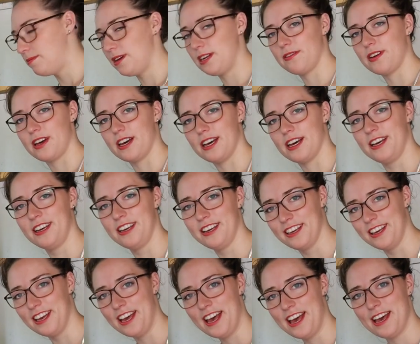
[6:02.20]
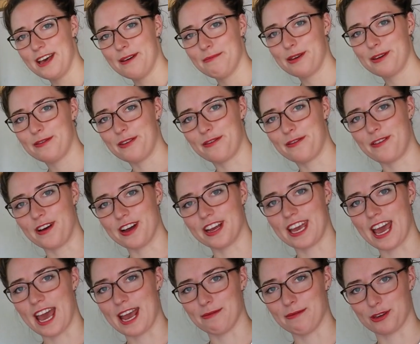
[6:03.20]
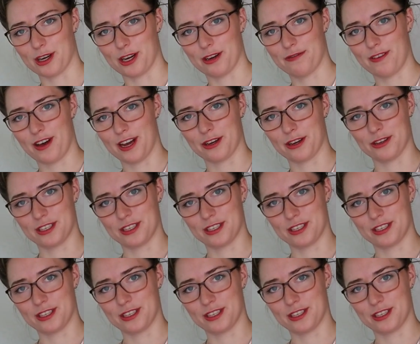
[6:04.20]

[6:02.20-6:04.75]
bit of a bit of a fun game trying to find